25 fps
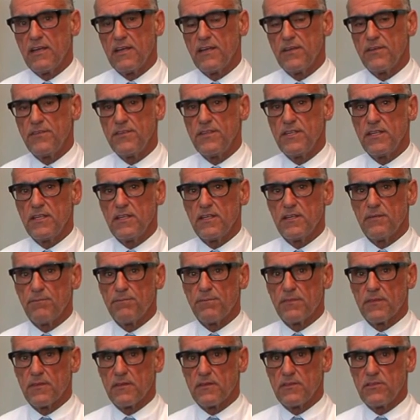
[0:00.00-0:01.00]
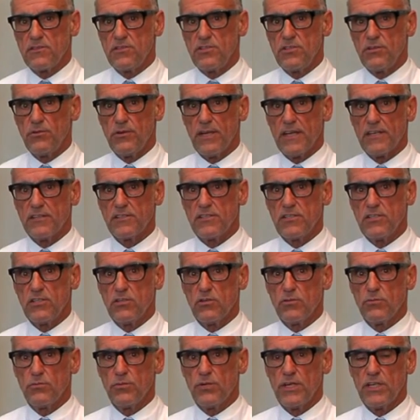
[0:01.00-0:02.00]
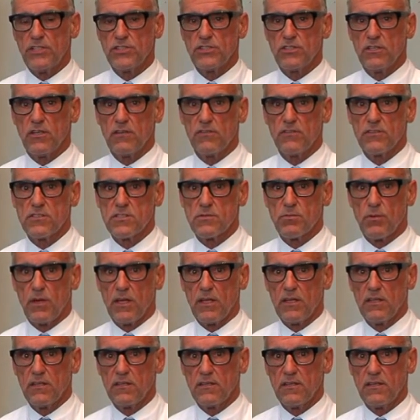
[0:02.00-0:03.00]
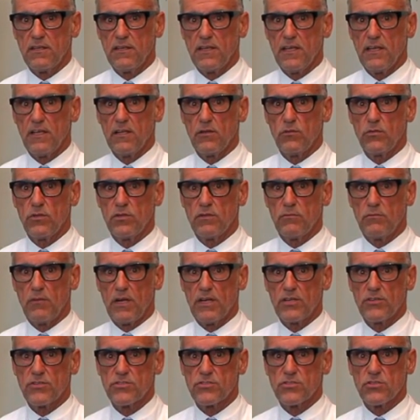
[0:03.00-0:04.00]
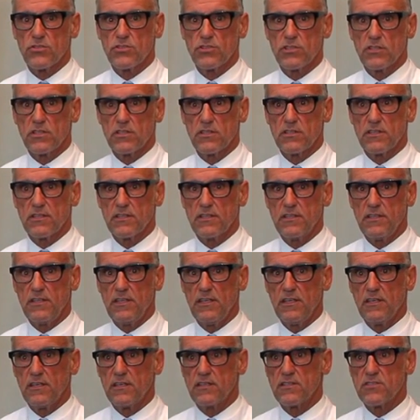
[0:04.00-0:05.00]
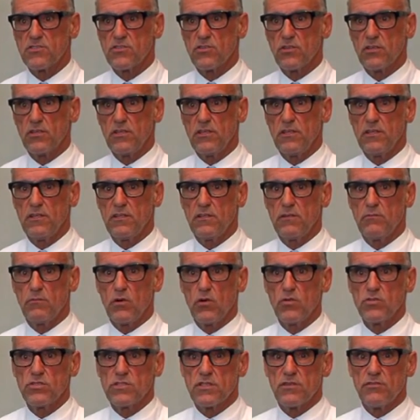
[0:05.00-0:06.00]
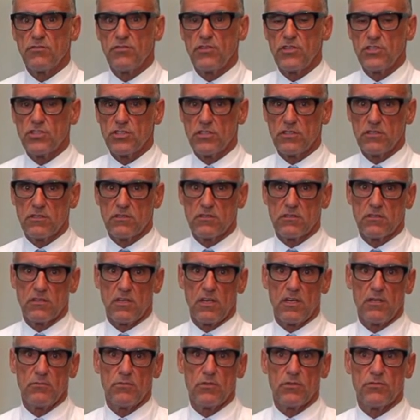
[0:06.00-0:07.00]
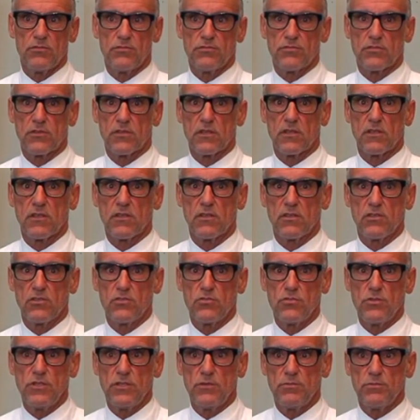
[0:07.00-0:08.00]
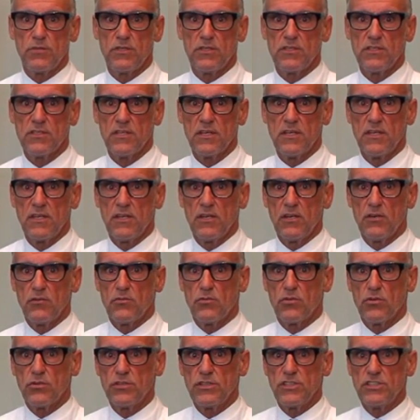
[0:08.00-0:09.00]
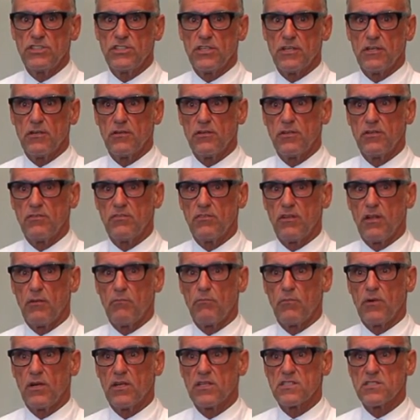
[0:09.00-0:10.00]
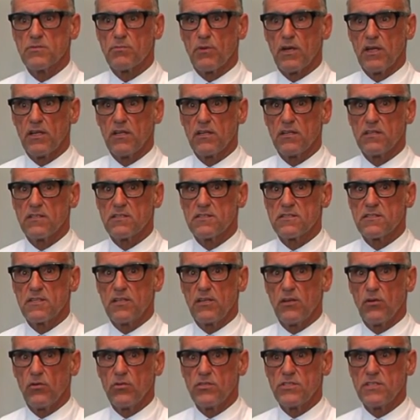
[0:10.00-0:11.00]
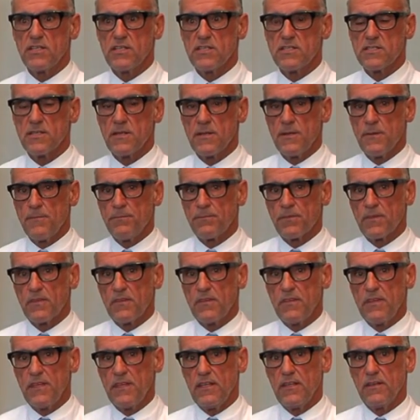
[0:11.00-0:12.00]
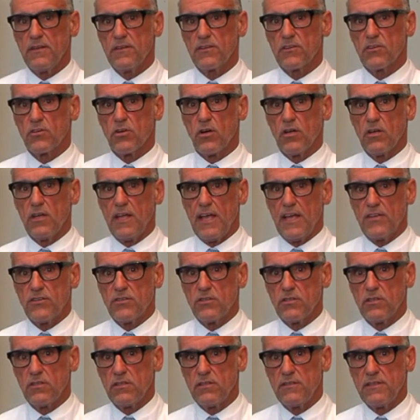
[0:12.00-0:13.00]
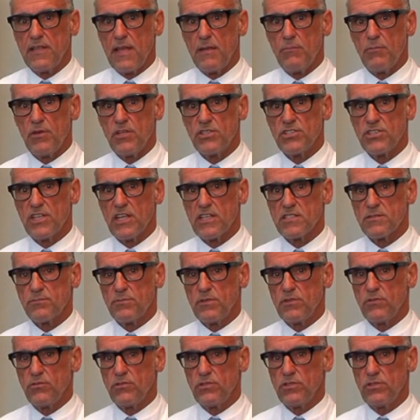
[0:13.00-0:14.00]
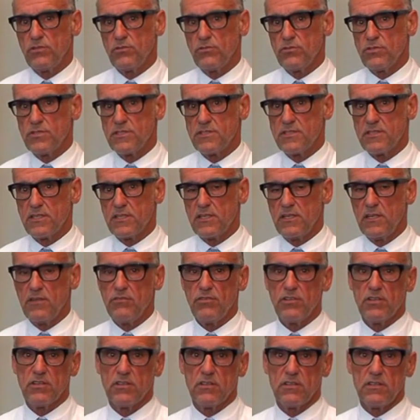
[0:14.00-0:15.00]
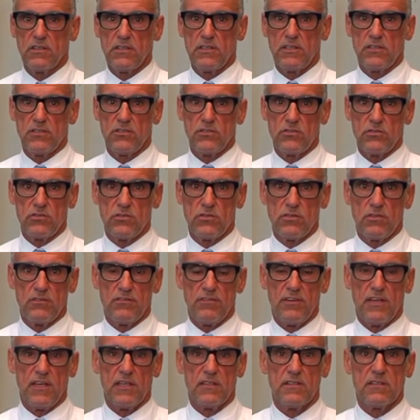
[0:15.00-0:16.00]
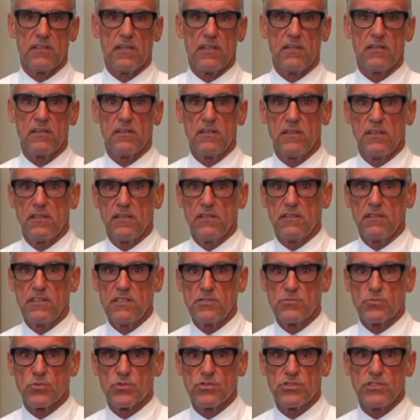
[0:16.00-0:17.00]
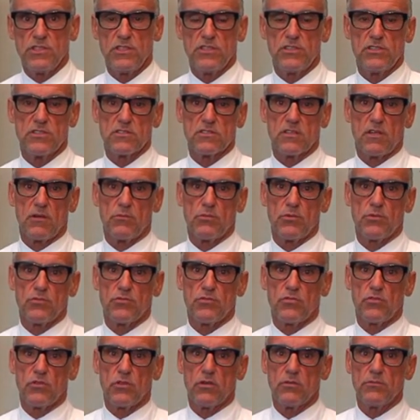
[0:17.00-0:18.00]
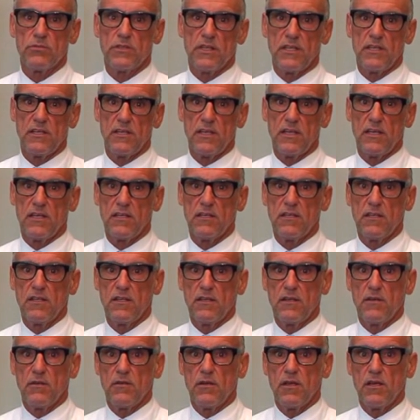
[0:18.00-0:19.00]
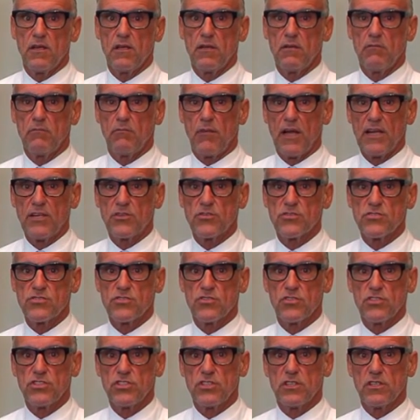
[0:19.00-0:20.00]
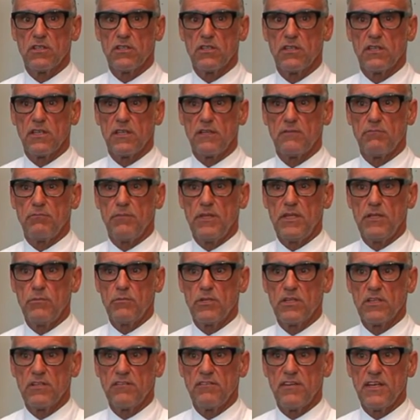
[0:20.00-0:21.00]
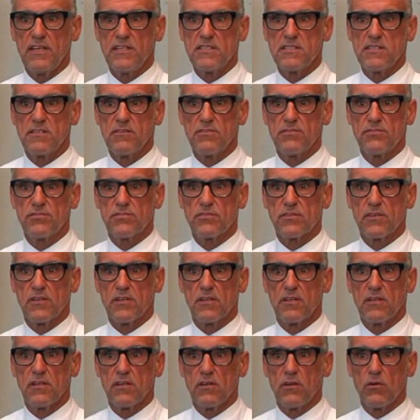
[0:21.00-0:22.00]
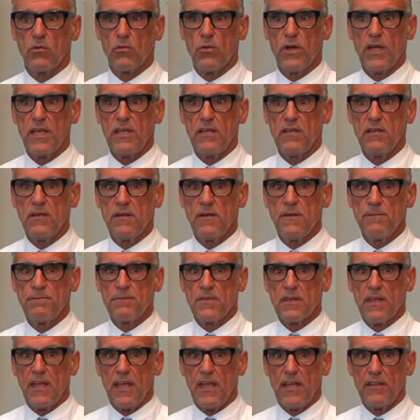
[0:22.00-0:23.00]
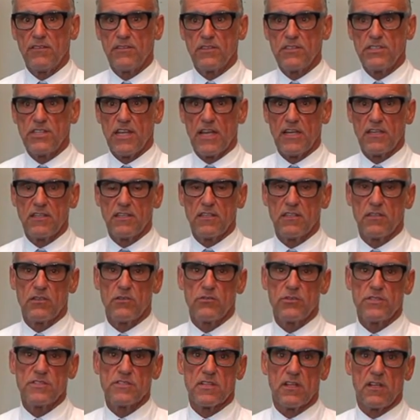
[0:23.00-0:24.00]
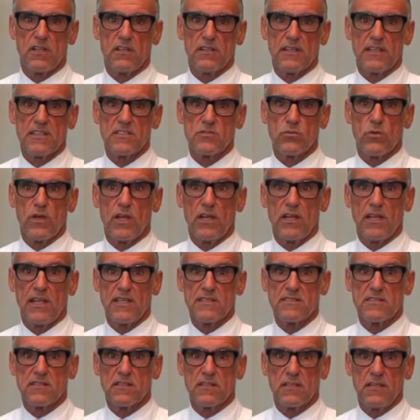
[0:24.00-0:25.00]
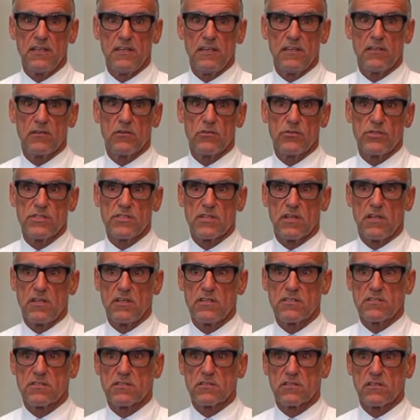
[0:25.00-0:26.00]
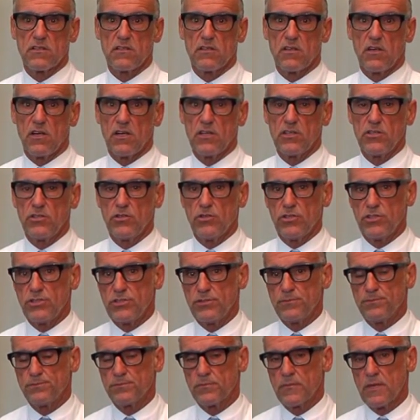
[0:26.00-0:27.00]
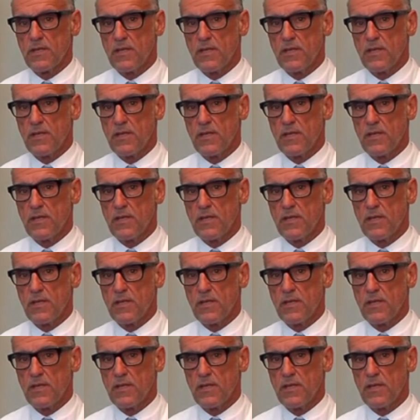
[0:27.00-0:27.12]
The direct decompression of the spinal canal with a microsurgical technique is certainly the most efficient type of treatment for degenerative lumbar spinal stenosis. The collateral damage has been reduced significantly due to the fact that these procedures are performed in a microsurgical and minimal invasive way, and the technical result as well as the clinical results are good.